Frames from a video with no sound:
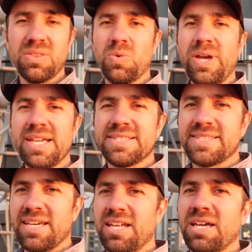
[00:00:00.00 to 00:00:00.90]
the way it's
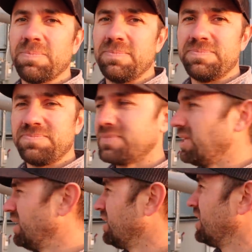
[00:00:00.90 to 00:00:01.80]
set up
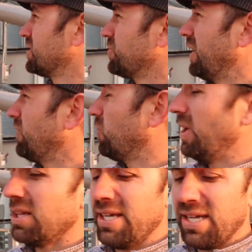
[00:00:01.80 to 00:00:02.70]
is we have a
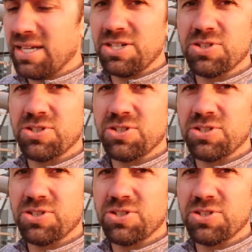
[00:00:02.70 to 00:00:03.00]
wet leg and a